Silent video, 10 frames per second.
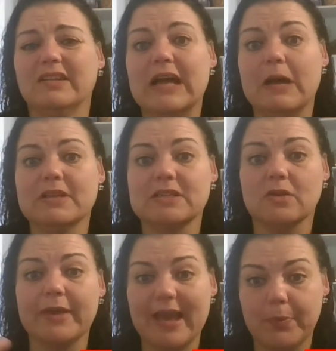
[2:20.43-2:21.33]
Now I must
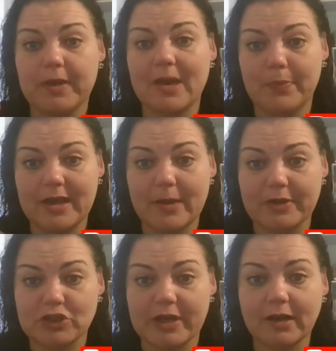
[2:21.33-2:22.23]
still be
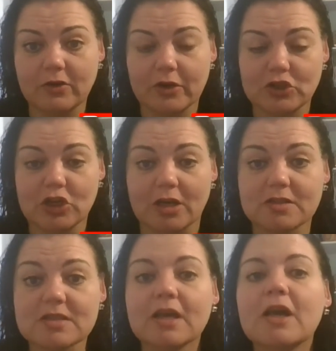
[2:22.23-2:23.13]
happy, Jack. Not a chance.